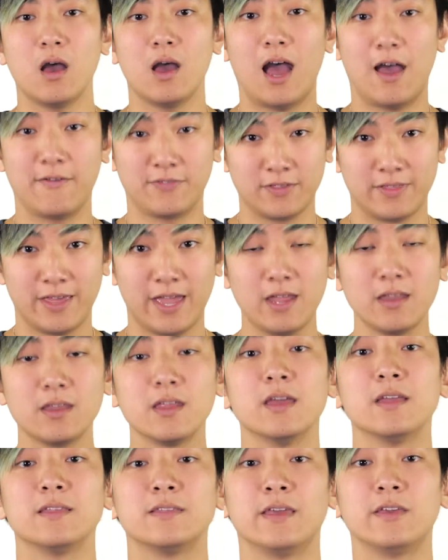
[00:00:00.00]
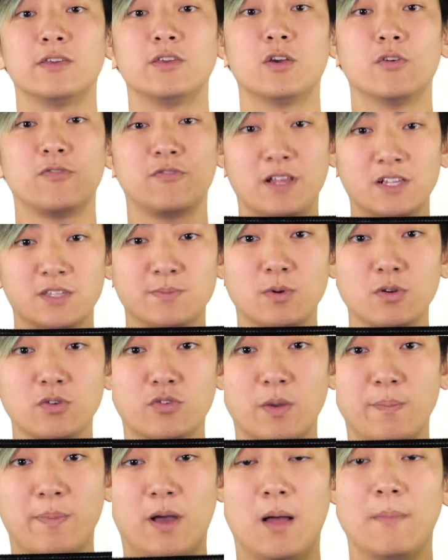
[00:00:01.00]
After that, take your flexible
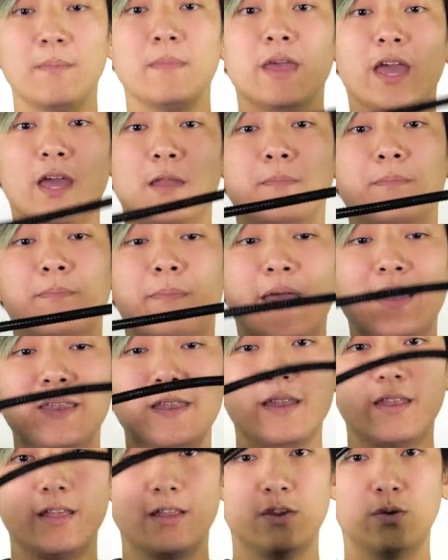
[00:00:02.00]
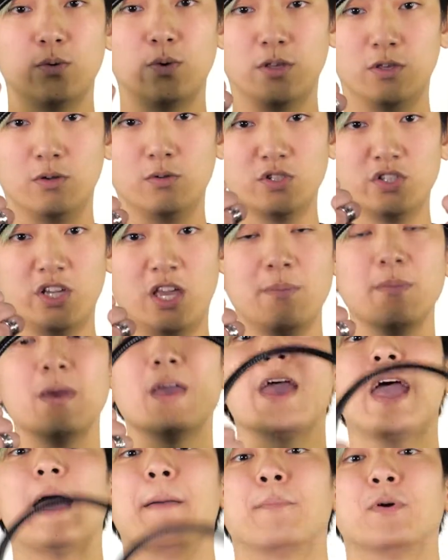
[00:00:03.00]
grip arm and bend it into a U shape
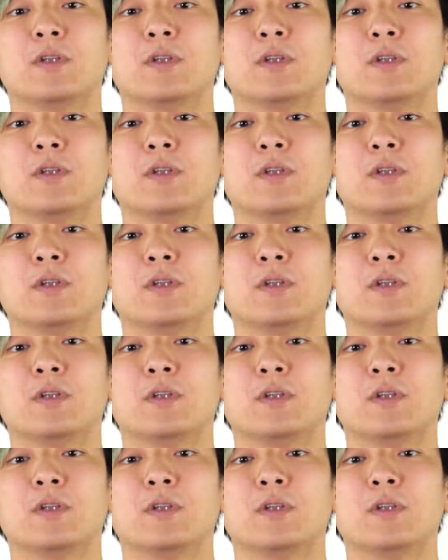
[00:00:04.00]
and